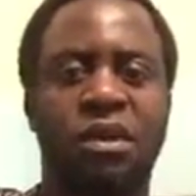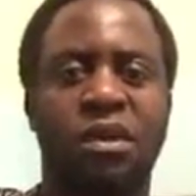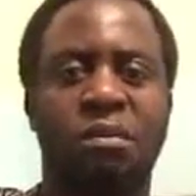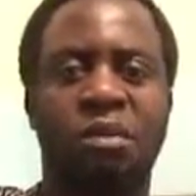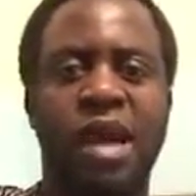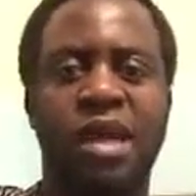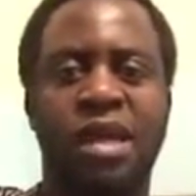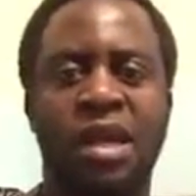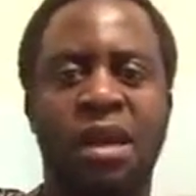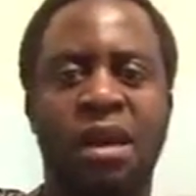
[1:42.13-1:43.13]
by
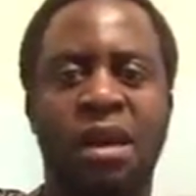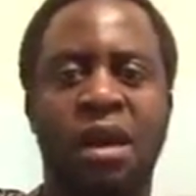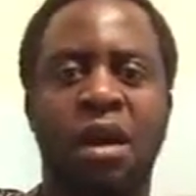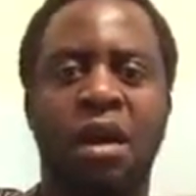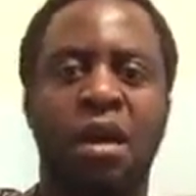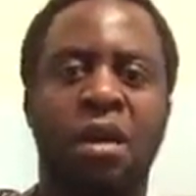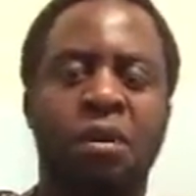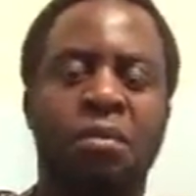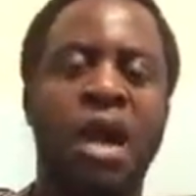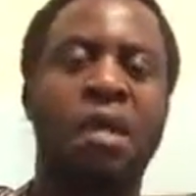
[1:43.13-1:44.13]
the
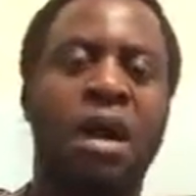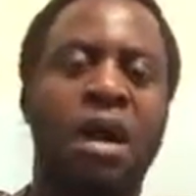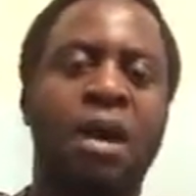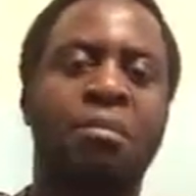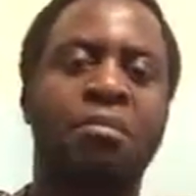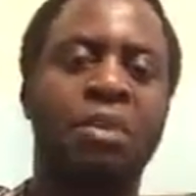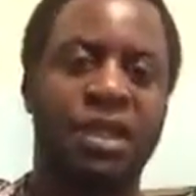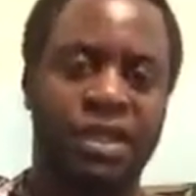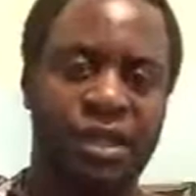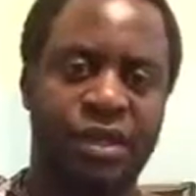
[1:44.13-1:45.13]
Myanmar military.